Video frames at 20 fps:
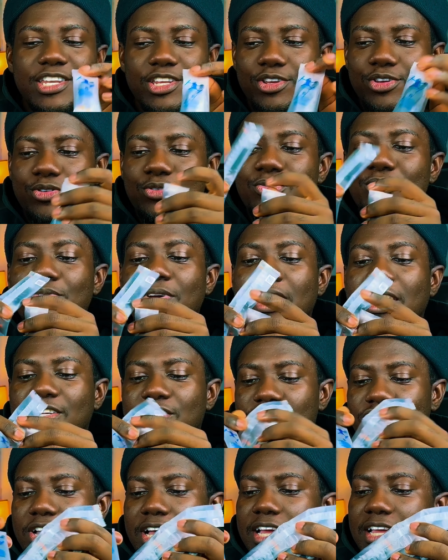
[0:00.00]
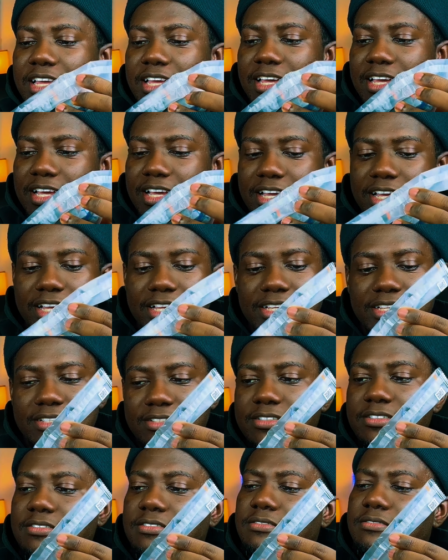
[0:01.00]
new, extra,
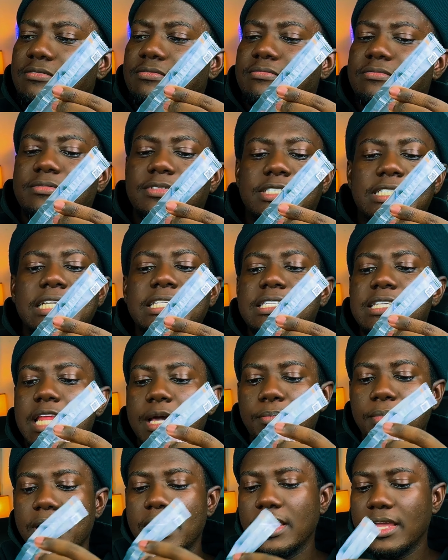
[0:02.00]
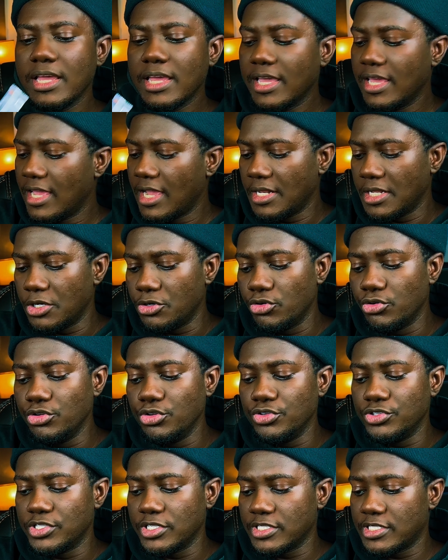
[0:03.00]
6 in number, and the drone
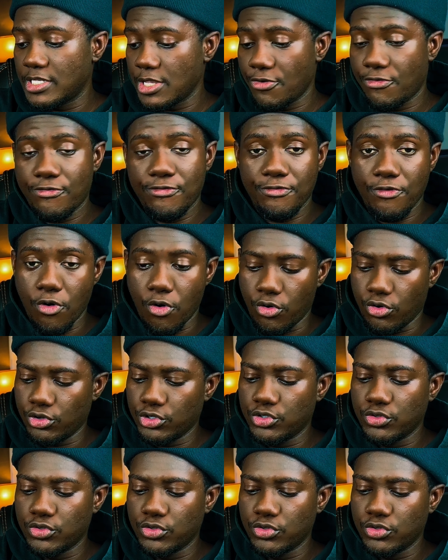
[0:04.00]
uses 4.